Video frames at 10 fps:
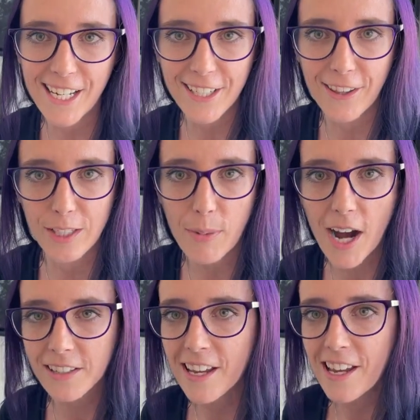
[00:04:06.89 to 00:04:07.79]
into this
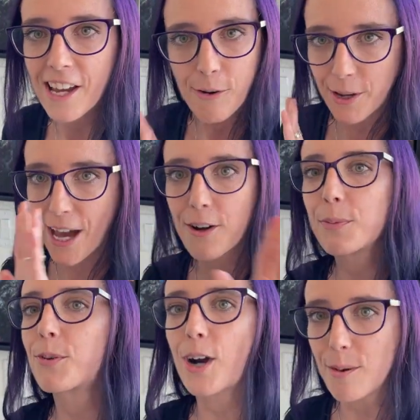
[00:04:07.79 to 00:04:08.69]
pot without
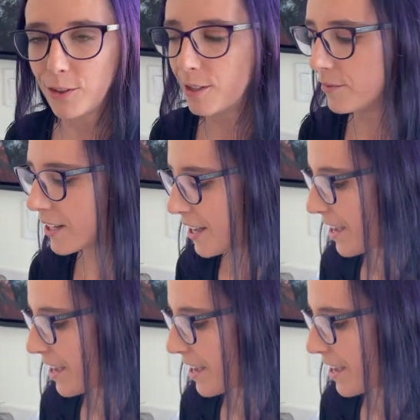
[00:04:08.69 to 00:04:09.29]
problems.